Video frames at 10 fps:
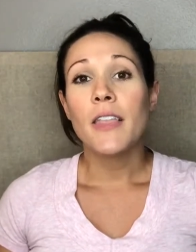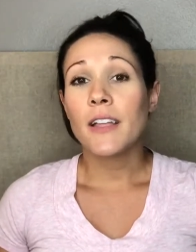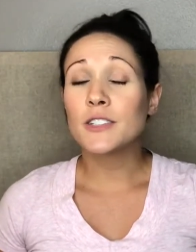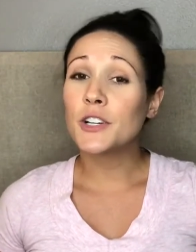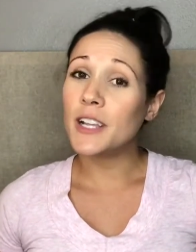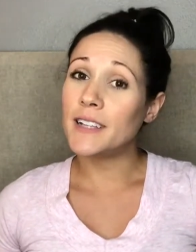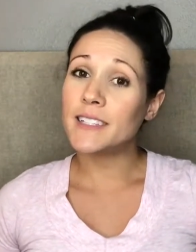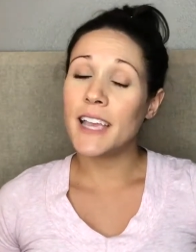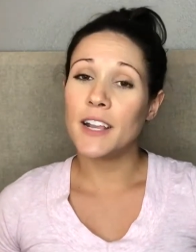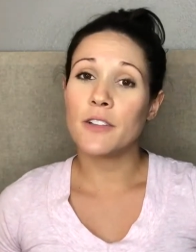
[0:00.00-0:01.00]
that's a good
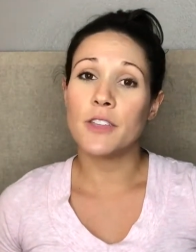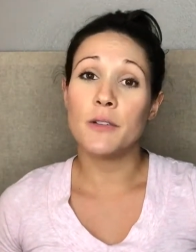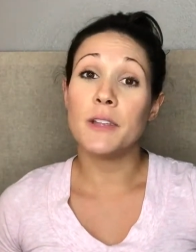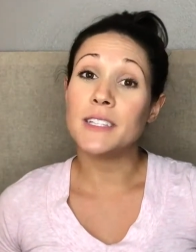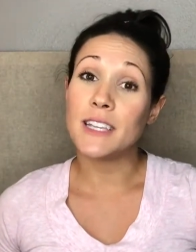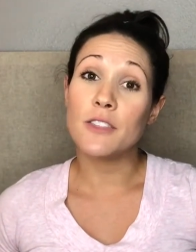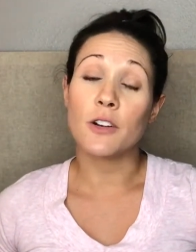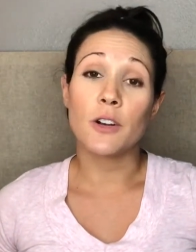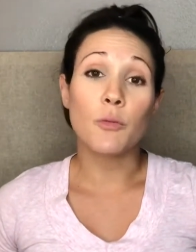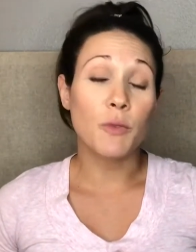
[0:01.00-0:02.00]
indicator that you need to
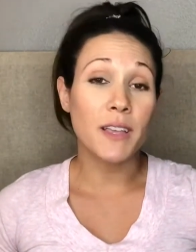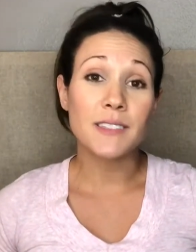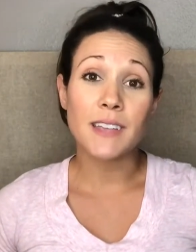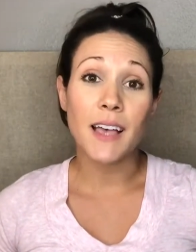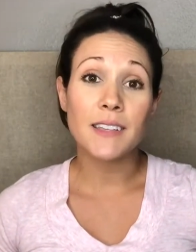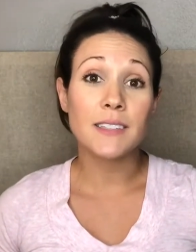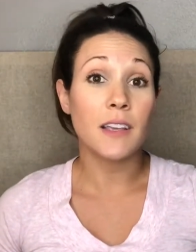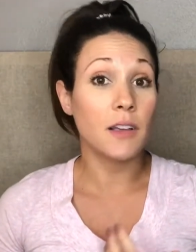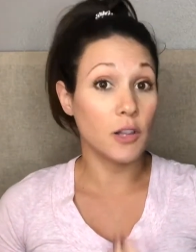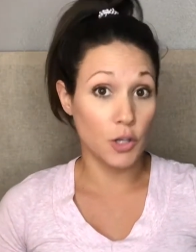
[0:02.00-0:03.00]
either reassess
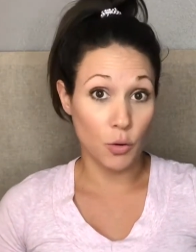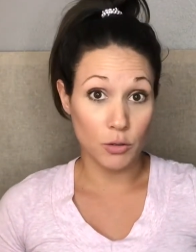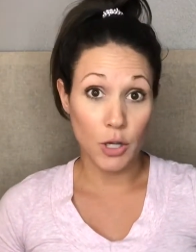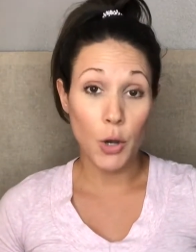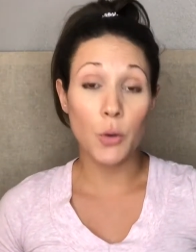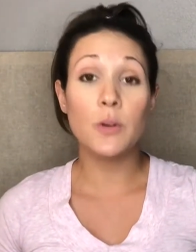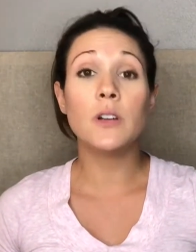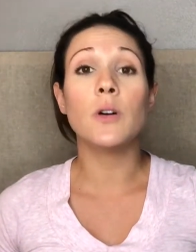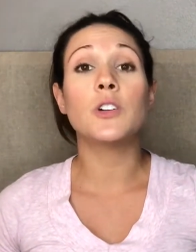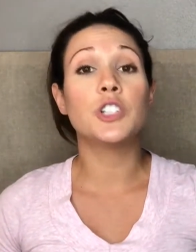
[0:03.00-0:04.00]
your load,
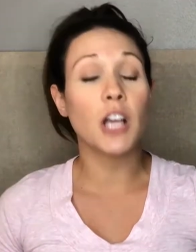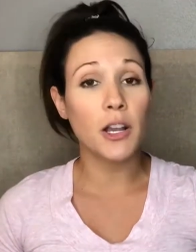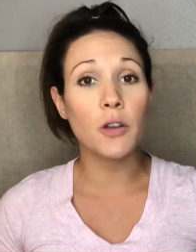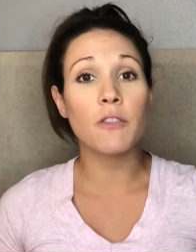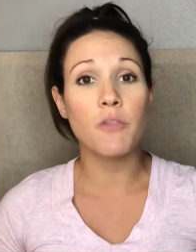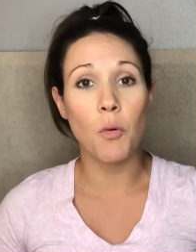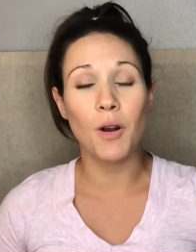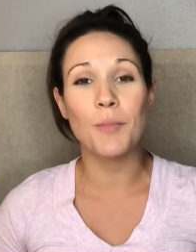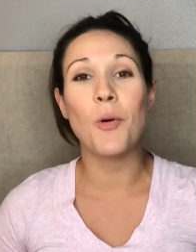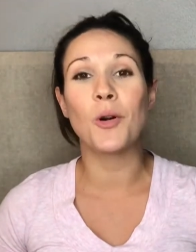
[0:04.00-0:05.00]
check your
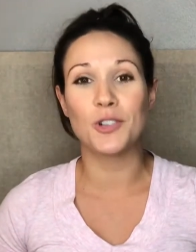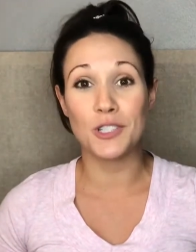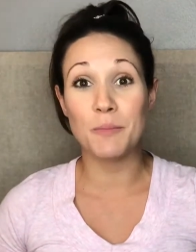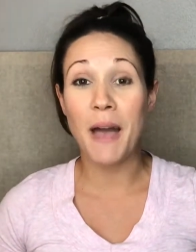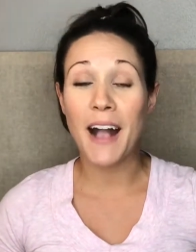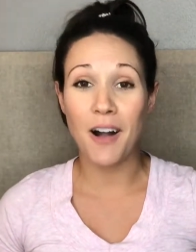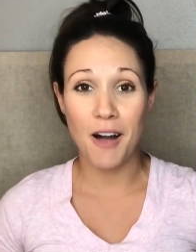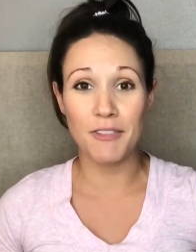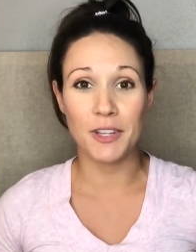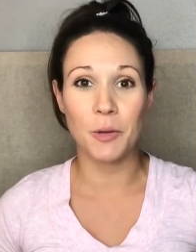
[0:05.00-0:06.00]
form, or just back
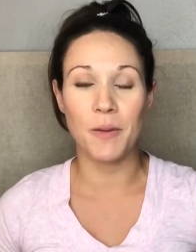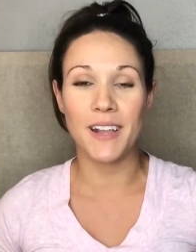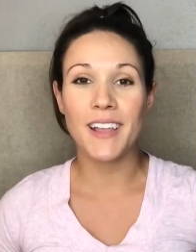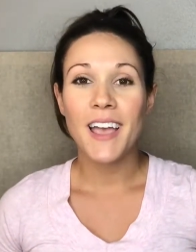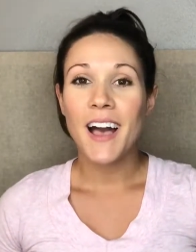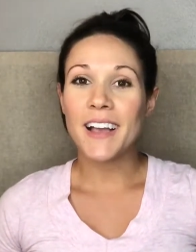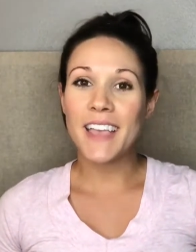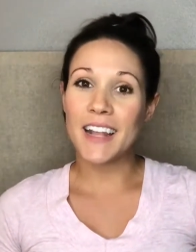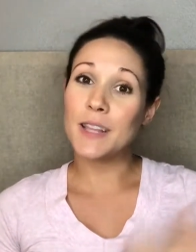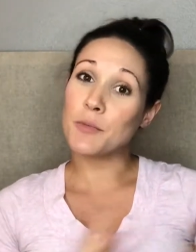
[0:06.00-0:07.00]
off a little bit.
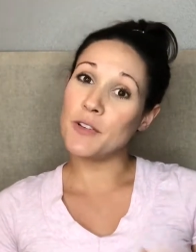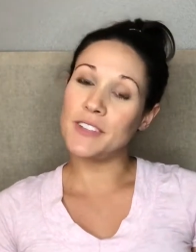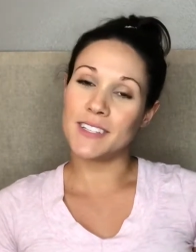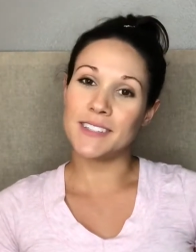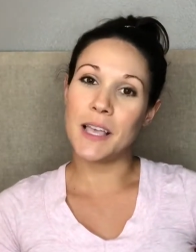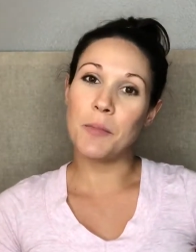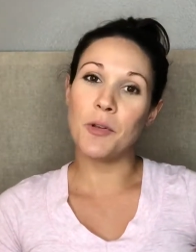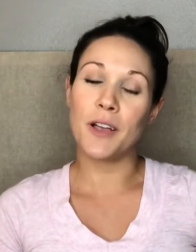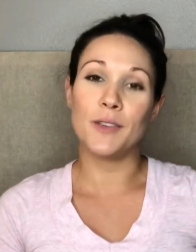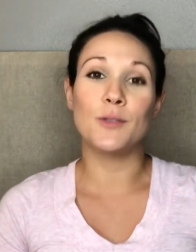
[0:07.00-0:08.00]
Again, in the previous example,
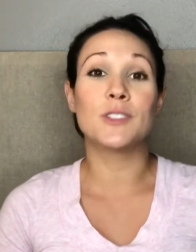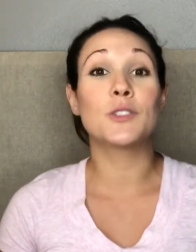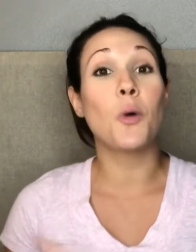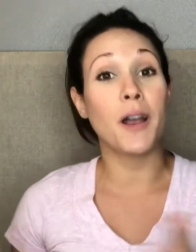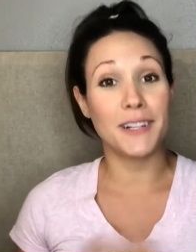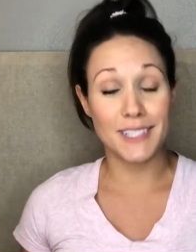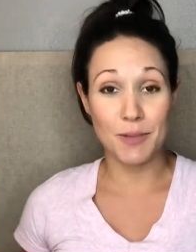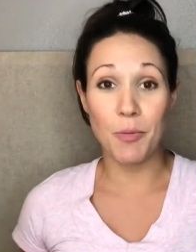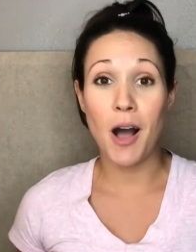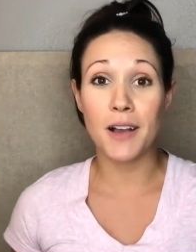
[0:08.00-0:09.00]
I used squatting to the
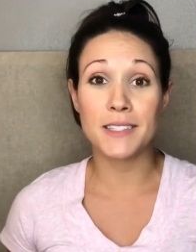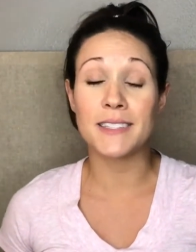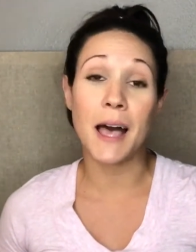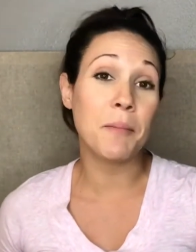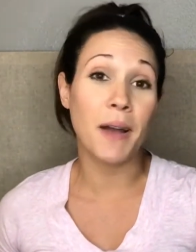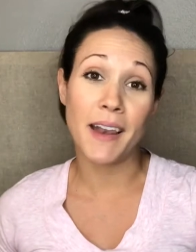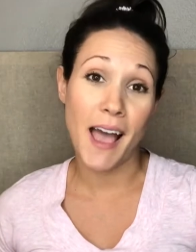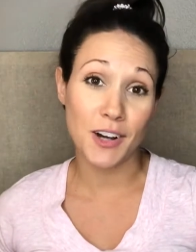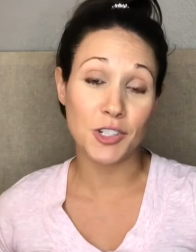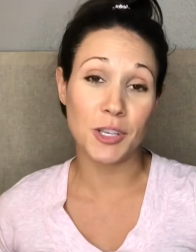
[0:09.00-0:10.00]
box. That might
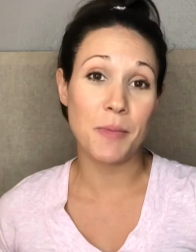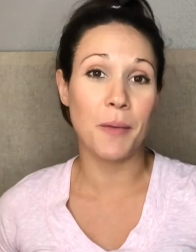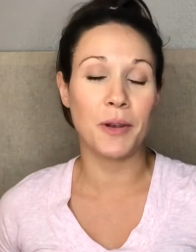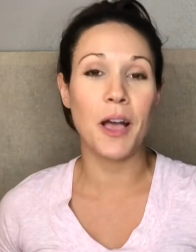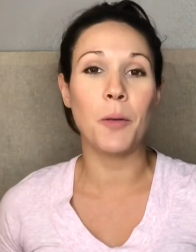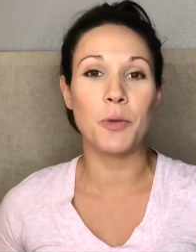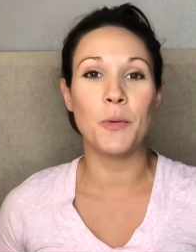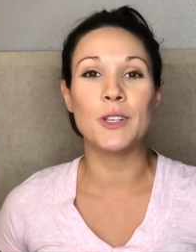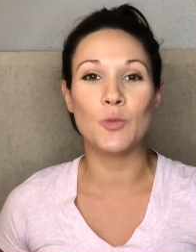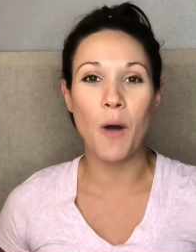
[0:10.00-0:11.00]
actually be able to help you
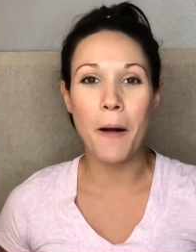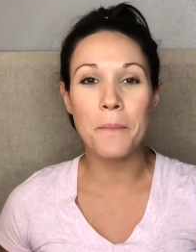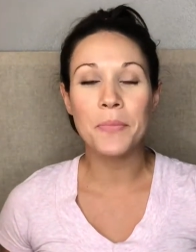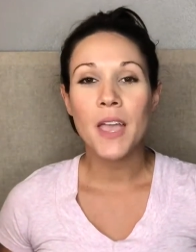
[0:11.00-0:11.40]
as well.